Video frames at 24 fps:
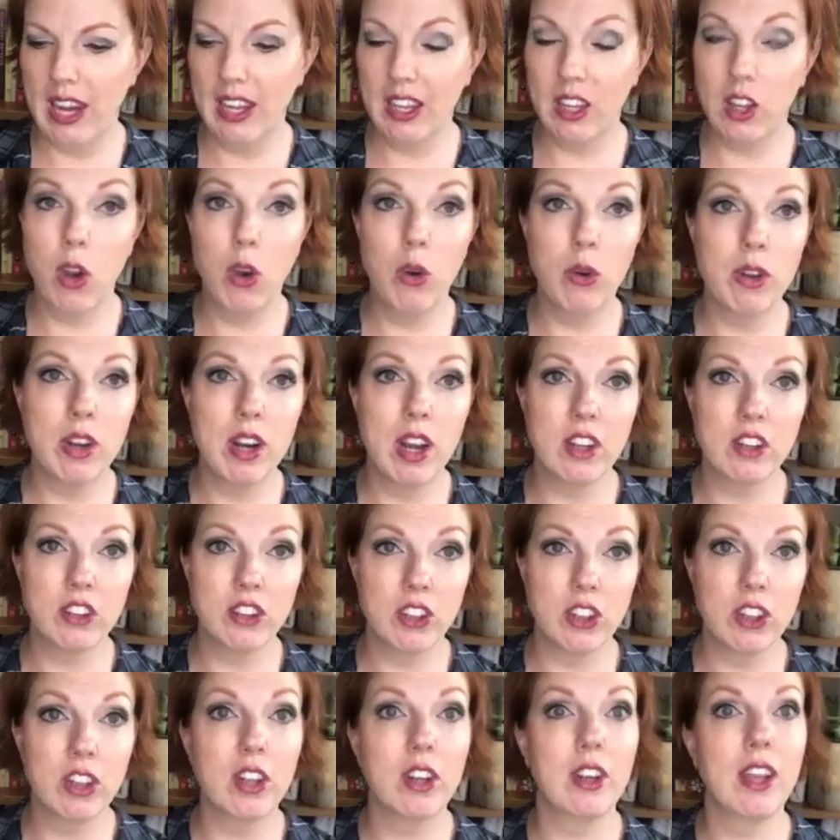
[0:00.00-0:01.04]
coconut
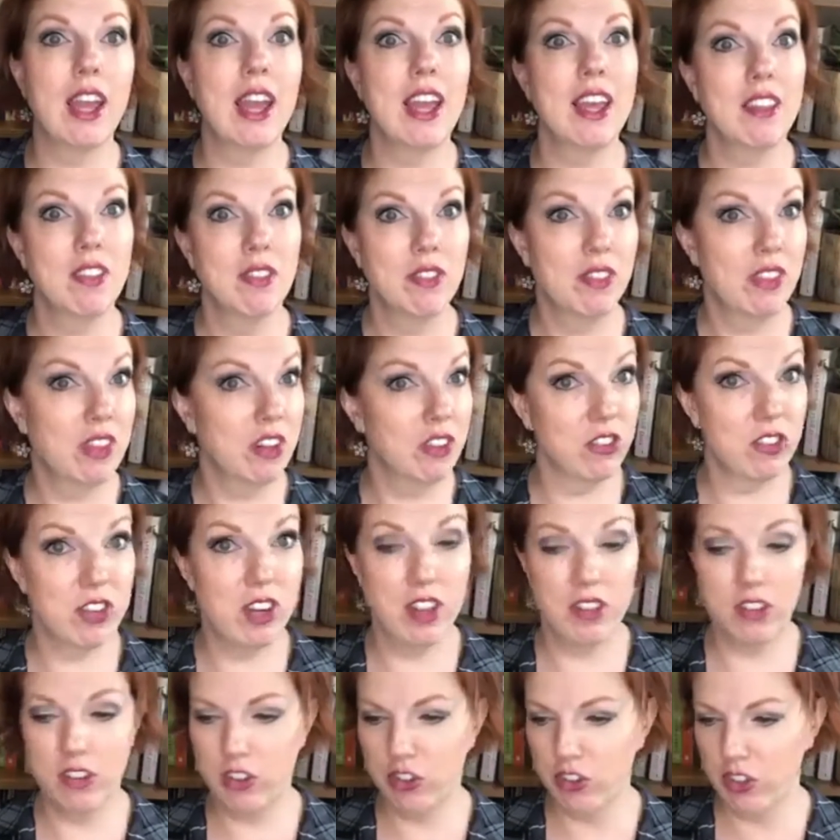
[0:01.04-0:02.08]
sugar, okay, there's
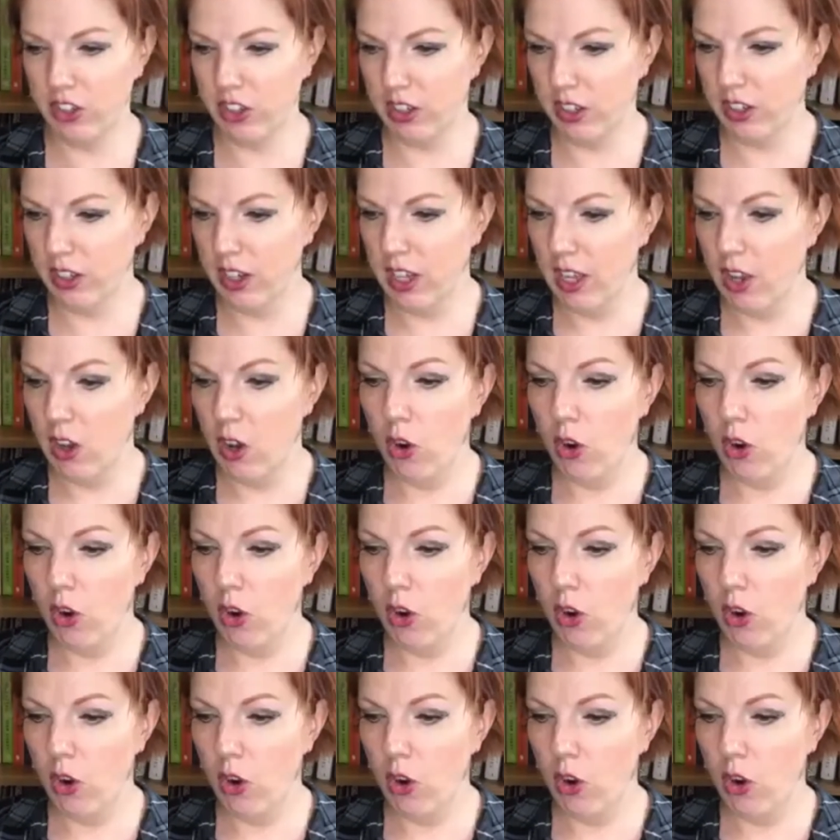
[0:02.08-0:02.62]
another sugar.